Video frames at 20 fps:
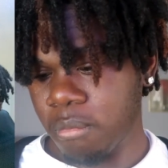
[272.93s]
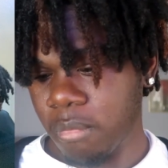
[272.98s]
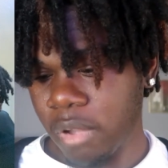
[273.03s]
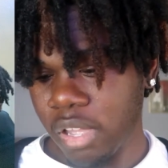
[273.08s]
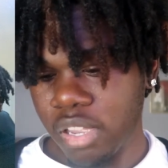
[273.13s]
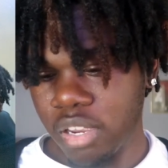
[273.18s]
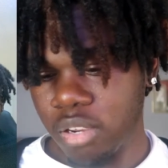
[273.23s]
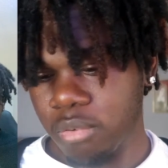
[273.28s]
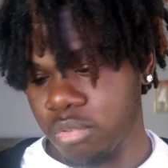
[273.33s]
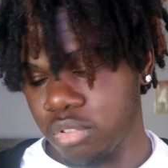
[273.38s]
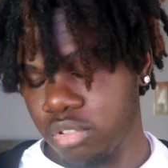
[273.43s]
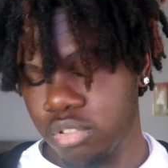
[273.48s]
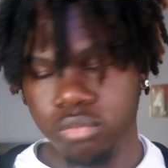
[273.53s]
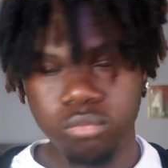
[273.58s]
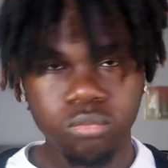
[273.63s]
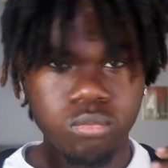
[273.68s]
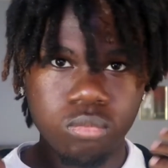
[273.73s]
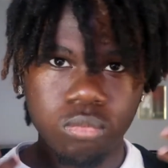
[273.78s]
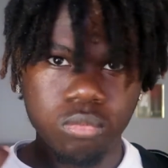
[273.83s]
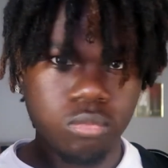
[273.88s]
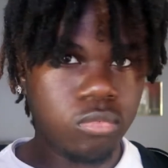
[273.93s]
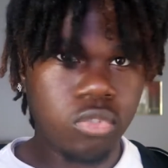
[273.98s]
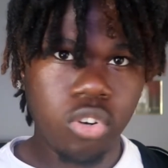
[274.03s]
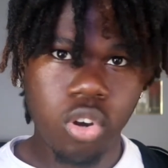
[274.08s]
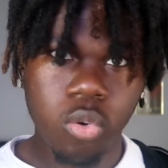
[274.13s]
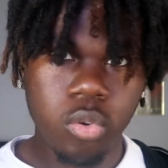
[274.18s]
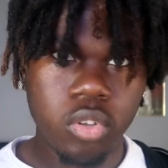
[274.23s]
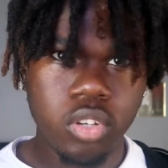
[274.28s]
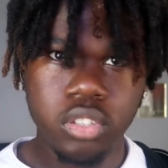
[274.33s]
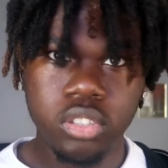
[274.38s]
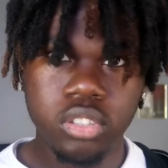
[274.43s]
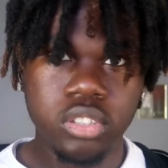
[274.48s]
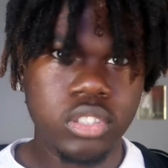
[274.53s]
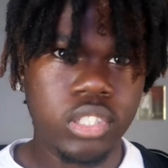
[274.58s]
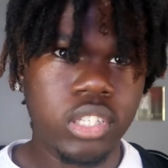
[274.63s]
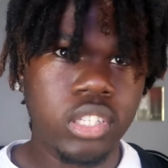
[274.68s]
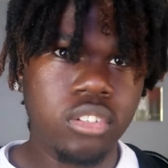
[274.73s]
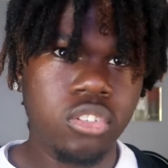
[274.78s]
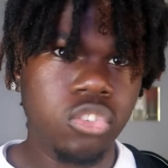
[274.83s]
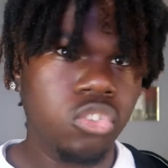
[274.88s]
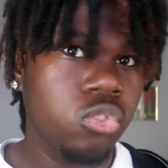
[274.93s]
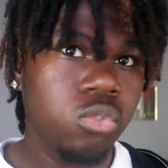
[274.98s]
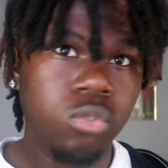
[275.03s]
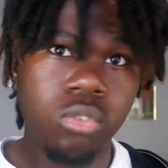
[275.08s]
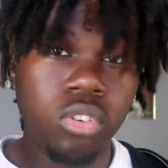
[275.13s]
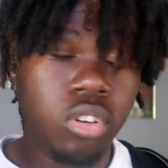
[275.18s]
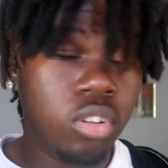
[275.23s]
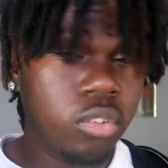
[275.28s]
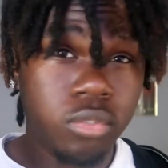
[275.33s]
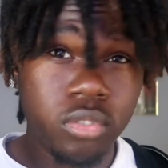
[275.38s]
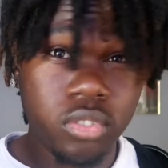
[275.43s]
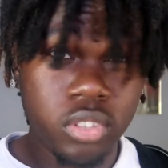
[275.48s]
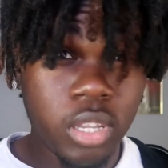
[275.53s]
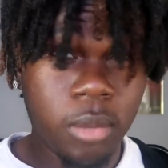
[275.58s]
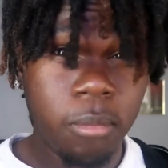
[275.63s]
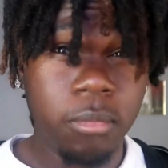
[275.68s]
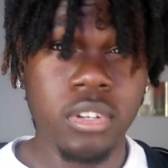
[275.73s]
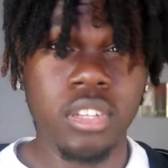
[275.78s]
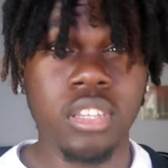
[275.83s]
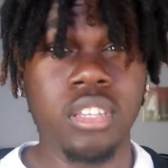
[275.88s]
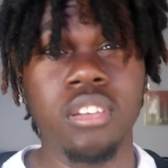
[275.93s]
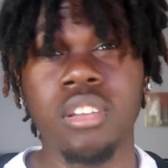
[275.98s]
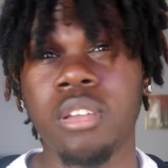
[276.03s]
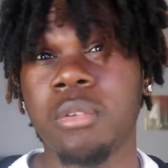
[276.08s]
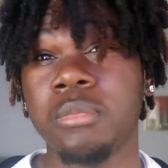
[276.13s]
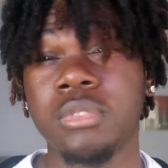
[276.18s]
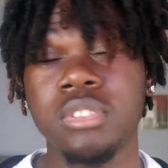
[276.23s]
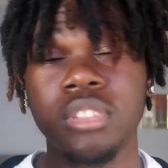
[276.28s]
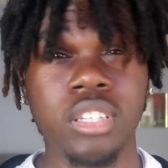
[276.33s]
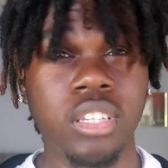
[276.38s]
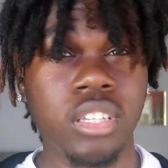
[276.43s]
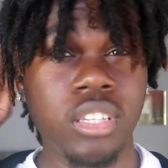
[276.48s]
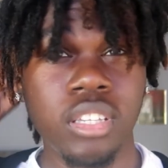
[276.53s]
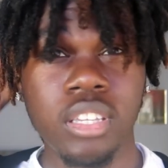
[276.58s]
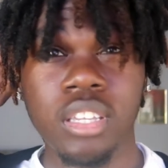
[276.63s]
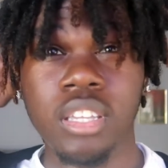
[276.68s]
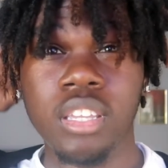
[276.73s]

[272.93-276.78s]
My hair was growing and shit, the dew growth was coming in, I'm saying.